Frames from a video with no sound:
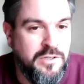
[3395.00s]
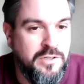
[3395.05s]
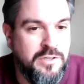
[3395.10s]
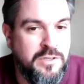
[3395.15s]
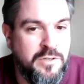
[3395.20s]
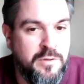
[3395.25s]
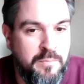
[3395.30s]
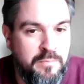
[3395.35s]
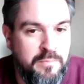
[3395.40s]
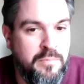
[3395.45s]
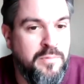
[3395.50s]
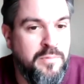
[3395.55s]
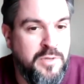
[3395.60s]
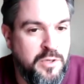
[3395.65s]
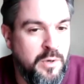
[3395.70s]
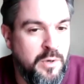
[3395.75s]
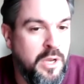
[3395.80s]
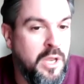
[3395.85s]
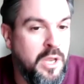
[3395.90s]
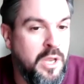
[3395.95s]
to
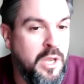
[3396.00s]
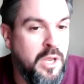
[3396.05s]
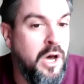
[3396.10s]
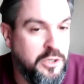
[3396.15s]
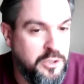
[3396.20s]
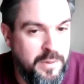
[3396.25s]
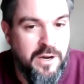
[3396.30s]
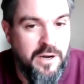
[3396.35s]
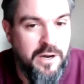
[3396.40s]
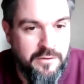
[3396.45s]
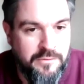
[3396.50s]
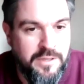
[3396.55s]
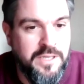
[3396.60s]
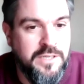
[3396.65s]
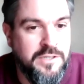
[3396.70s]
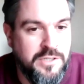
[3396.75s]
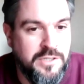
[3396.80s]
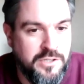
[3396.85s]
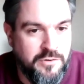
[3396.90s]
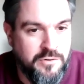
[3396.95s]
a large part of
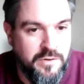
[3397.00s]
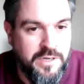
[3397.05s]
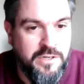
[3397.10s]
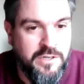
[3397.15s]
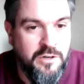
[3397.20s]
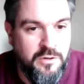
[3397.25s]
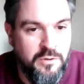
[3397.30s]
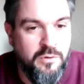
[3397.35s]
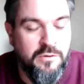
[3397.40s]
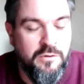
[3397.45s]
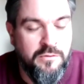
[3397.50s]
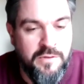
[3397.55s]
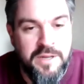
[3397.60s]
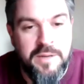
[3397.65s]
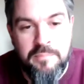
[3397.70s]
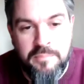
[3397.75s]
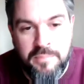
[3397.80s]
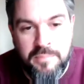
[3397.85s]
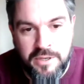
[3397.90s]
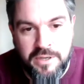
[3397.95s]
the industry. Not all of
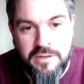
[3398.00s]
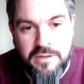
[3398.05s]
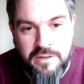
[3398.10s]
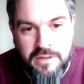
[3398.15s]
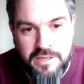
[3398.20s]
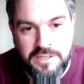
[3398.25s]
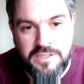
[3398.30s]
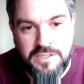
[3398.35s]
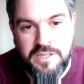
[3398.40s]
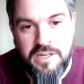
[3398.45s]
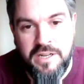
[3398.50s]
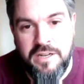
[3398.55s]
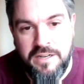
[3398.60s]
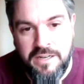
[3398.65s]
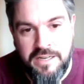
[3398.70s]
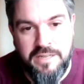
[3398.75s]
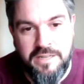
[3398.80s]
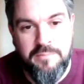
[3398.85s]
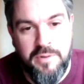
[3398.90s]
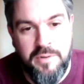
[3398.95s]
it, but
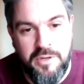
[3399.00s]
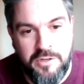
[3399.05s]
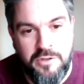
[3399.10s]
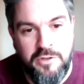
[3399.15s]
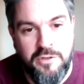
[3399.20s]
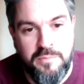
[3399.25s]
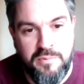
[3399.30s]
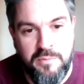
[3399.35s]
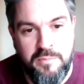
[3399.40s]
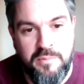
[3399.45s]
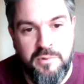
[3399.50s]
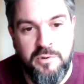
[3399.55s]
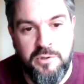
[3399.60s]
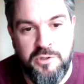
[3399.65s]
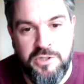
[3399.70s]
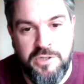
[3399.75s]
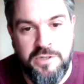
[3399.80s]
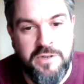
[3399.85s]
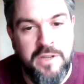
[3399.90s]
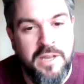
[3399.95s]
certainly a good
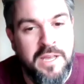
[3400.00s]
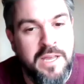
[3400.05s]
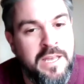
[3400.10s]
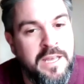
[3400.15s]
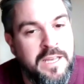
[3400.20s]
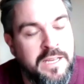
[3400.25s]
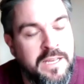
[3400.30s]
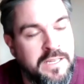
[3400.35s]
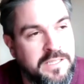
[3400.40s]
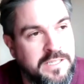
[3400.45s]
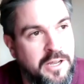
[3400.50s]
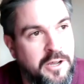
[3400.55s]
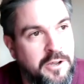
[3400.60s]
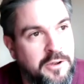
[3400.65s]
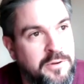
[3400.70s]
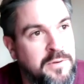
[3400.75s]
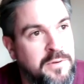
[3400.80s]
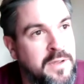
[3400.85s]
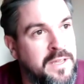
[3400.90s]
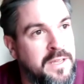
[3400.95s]
proportion.
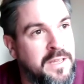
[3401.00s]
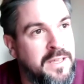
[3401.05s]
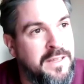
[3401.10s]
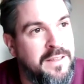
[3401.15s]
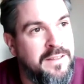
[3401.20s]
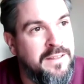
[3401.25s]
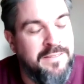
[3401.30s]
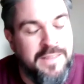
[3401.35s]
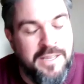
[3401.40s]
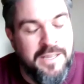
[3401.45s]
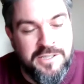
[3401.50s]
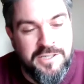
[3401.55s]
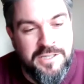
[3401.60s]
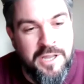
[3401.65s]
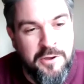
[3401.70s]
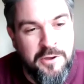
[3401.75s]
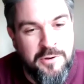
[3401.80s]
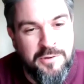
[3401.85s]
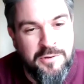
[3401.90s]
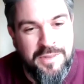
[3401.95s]
So there's
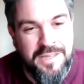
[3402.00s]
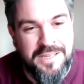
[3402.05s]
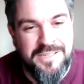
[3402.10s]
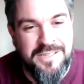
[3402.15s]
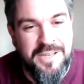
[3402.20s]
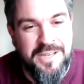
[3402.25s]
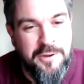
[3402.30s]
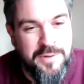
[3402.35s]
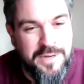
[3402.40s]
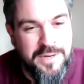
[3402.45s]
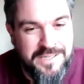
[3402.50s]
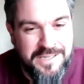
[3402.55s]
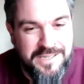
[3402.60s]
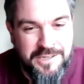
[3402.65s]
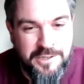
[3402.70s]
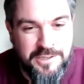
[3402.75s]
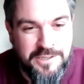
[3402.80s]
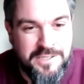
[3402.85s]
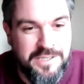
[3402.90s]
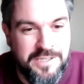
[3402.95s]
no easy
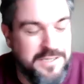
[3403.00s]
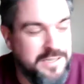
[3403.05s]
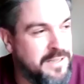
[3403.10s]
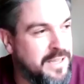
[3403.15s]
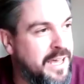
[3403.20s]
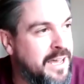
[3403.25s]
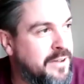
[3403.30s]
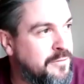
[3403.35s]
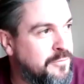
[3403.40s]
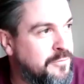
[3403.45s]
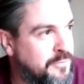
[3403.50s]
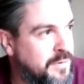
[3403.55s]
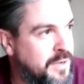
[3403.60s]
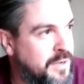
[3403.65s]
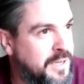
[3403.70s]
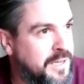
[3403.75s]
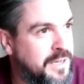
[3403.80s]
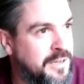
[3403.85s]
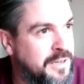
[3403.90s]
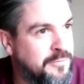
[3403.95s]
answer to that,
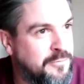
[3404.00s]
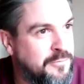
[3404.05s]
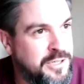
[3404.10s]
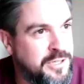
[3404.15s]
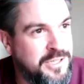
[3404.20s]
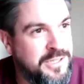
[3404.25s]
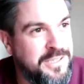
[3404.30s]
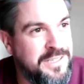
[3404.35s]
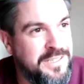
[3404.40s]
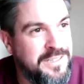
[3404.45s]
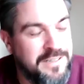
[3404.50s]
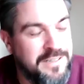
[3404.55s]
Richard.